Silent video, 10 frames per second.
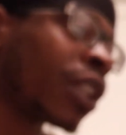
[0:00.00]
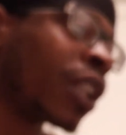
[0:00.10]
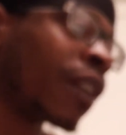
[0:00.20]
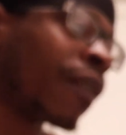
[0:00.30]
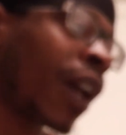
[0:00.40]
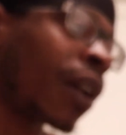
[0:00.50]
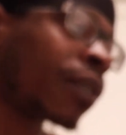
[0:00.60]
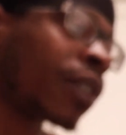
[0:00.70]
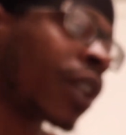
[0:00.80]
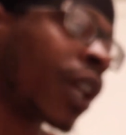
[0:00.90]
live
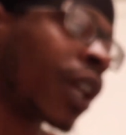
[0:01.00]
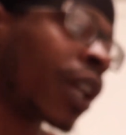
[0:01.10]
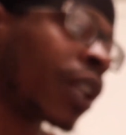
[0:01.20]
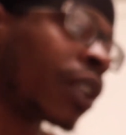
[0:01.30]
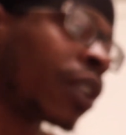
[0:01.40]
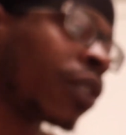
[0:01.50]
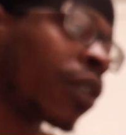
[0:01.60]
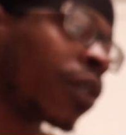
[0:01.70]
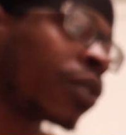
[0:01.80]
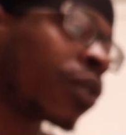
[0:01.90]
out and
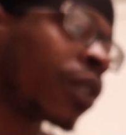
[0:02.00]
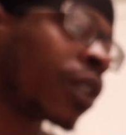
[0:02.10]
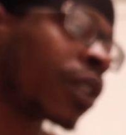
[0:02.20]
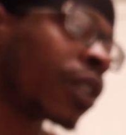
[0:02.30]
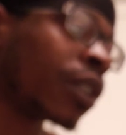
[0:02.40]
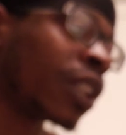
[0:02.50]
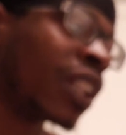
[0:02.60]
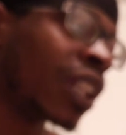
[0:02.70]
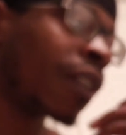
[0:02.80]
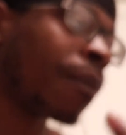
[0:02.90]
sort of
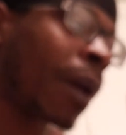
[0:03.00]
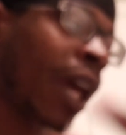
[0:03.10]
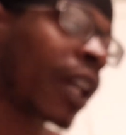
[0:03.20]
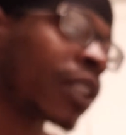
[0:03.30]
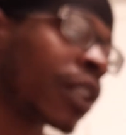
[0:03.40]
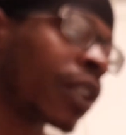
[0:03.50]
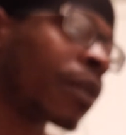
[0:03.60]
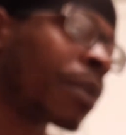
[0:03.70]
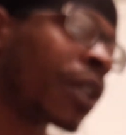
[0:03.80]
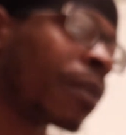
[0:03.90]
give back to other
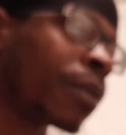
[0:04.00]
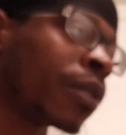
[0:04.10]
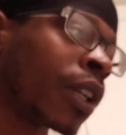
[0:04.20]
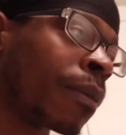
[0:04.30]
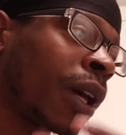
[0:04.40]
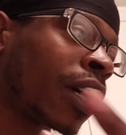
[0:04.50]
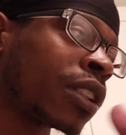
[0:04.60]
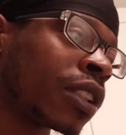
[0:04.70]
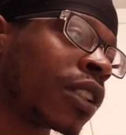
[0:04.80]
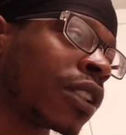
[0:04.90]
people, give back
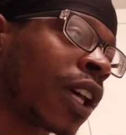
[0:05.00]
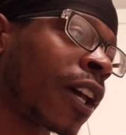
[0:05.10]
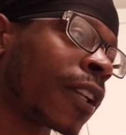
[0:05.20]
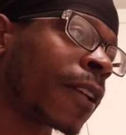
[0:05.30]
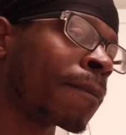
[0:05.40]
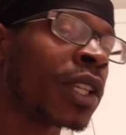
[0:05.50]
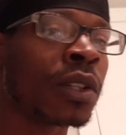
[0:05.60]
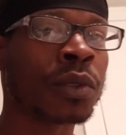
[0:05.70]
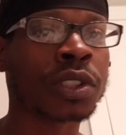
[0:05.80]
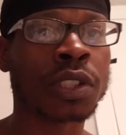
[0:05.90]
to society,
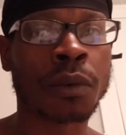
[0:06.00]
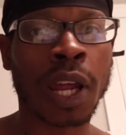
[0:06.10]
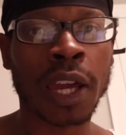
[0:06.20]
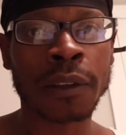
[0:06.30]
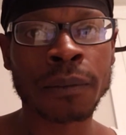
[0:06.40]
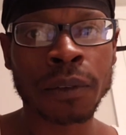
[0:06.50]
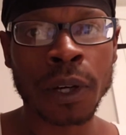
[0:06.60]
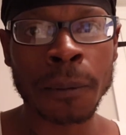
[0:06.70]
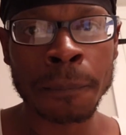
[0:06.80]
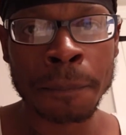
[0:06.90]
was derived
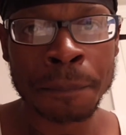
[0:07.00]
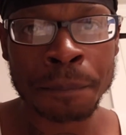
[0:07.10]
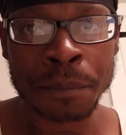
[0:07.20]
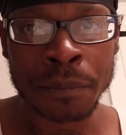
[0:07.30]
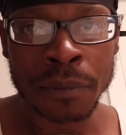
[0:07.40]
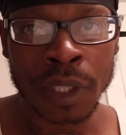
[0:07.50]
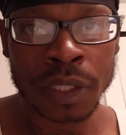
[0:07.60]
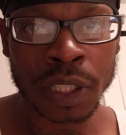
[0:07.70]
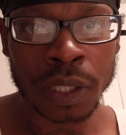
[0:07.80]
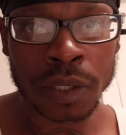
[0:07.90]
from
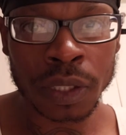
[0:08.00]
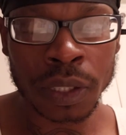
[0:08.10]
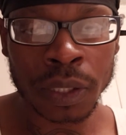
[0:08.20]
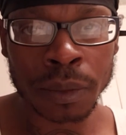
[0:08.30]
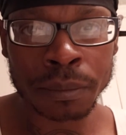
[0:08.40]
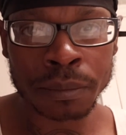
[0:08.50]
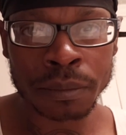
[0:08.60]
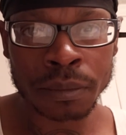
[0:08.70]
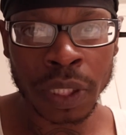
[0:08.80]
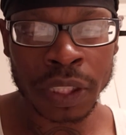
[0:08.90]
their
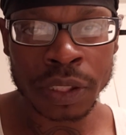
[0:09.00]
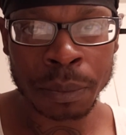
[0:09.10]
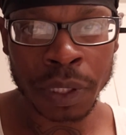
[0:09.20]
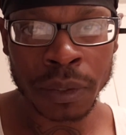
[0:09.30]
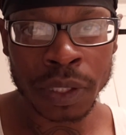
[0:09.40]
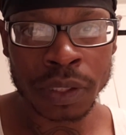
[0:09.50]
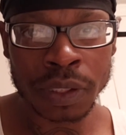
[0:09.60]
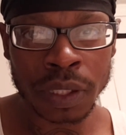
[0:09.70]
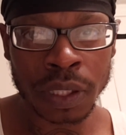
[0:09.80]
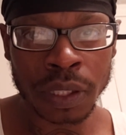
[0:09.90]

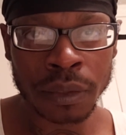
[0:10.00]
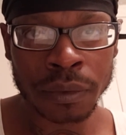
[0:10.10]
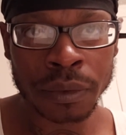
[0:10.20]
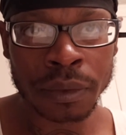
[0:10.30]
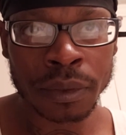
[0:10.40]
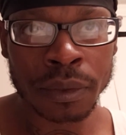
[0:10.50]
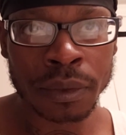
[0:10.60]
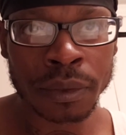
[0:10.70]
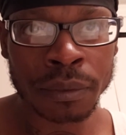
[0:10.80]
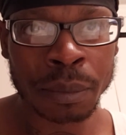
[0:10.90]
experience of
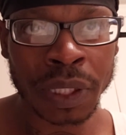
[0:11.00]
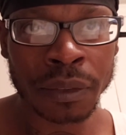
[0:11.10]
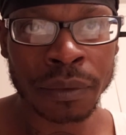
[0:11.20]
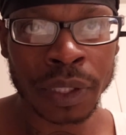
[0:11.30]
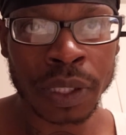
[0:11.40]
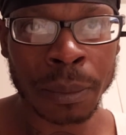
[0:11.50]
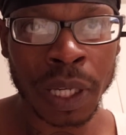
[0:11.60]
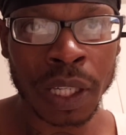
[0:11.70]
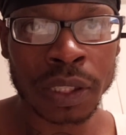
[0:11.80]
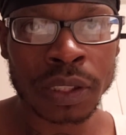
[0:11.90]
being
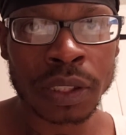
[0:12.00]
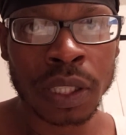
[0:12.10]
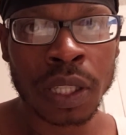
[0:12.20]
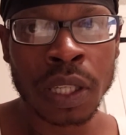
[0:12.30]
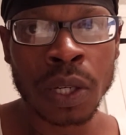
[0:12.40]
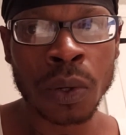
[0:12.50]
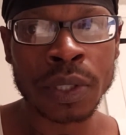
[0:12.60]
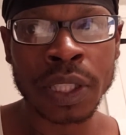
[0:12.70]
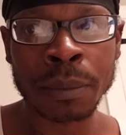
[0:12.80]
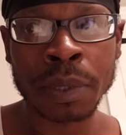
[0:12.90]
victimized, or
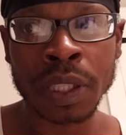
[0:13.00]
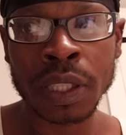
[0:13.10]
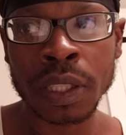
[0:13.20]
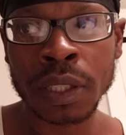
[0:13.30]
being